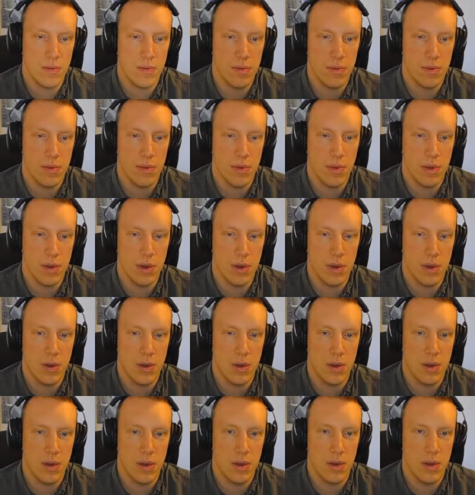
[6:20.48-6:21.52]

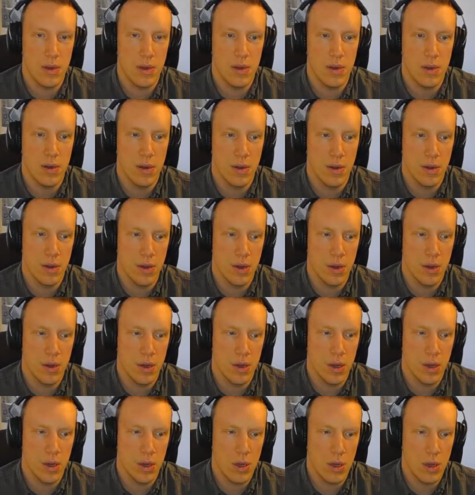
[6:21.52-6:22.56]

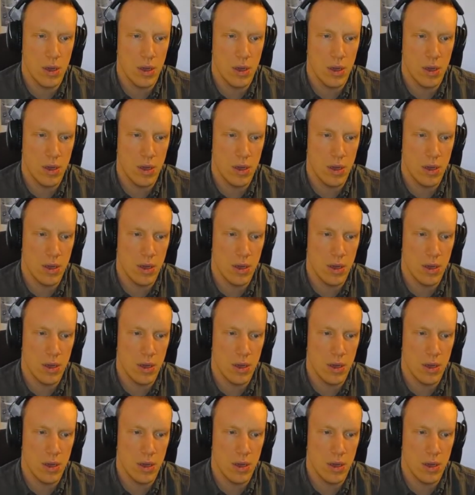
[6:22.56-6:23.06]
No one is speaking in this clip.